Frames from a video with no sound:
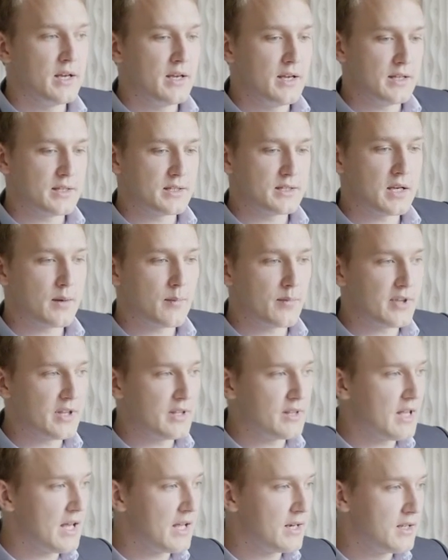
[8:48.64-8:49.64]
It's
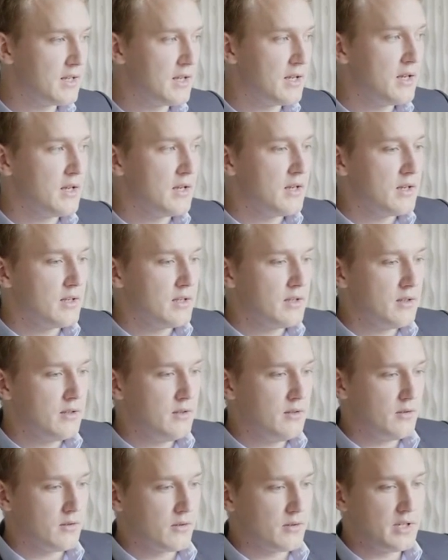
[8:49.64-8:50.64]
something that
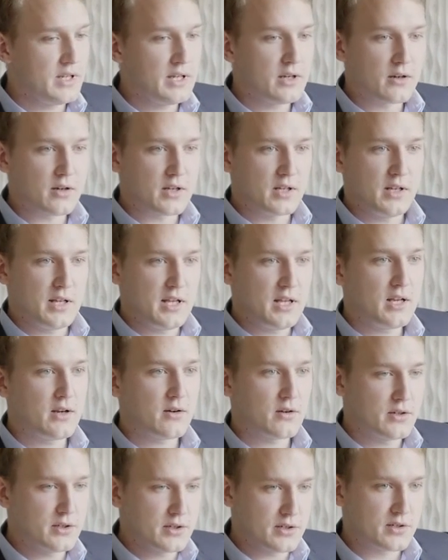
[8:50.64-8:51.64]
your ear can
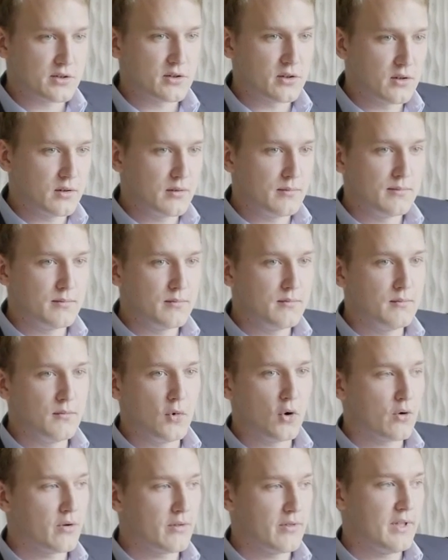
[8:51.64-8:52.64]
hear and discern
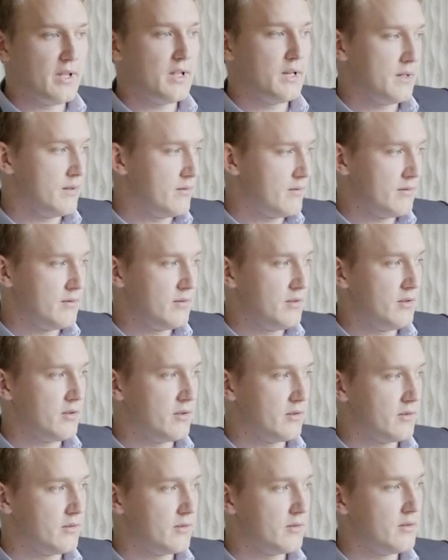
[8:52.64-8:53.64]
more than
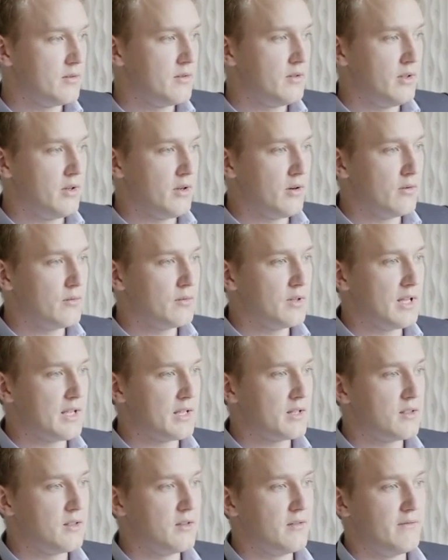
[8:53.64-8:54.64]
your, you know,
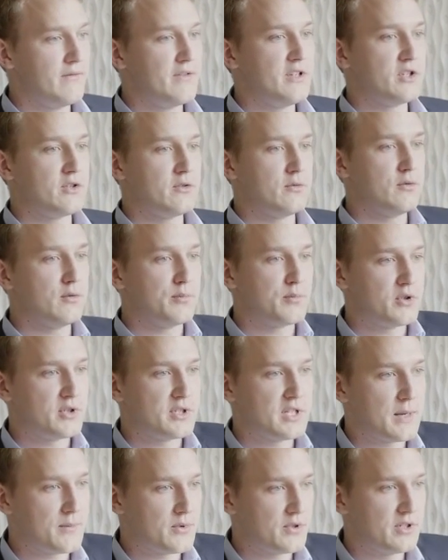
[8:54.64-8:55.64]
like the visual
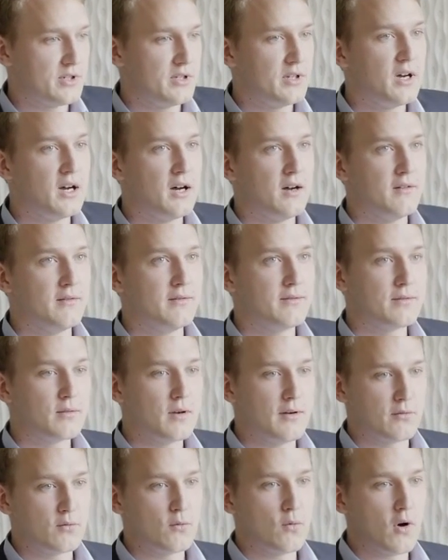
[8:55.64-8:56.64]
perception of,
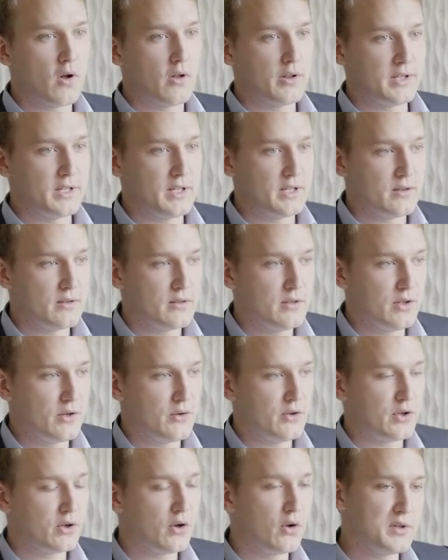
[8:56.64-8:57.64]
of quality. You know,
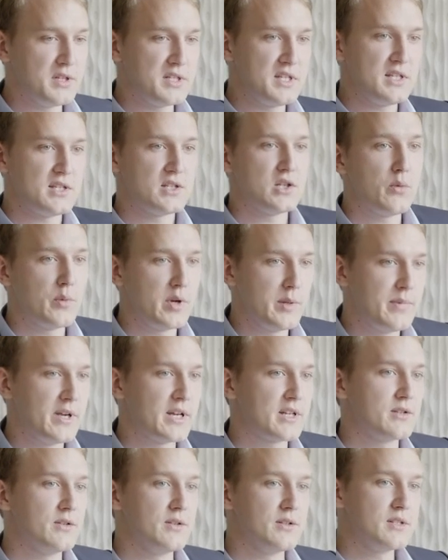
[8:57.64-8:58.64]
you can only see so many
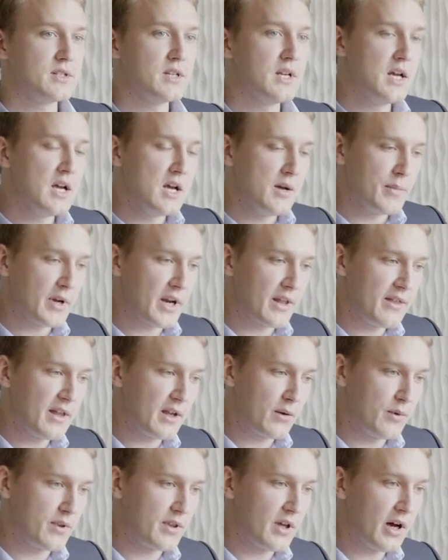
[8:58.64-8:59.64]
pixels. But I
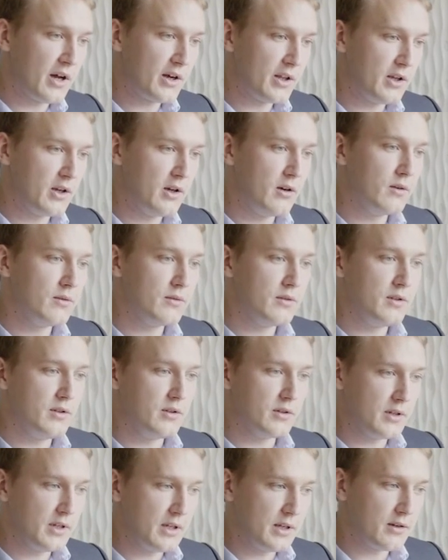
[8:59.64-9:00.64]
think with audio,
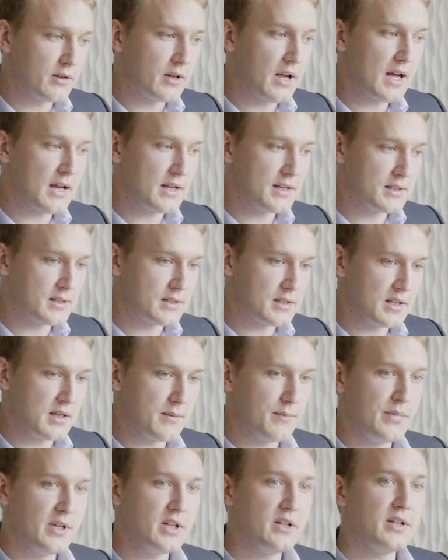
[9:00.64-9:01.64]
your ear has the
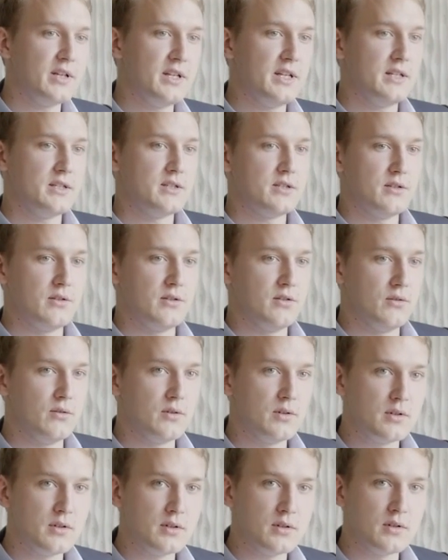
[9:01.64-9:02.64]
ability to